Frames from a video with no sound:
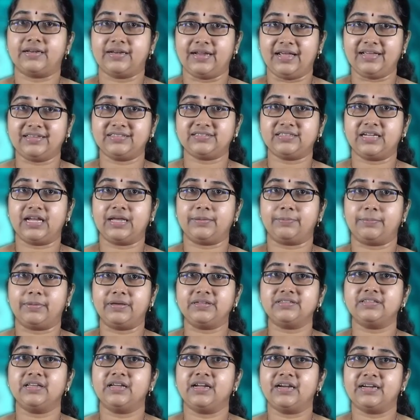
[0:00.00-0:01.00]
The next type
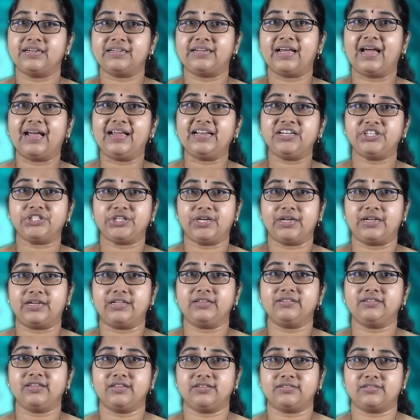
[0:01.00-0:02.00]
is time
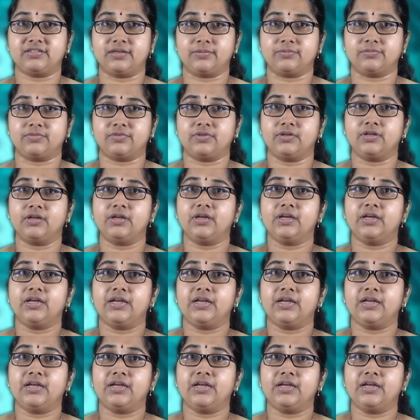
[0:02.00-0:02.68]
sharing systems.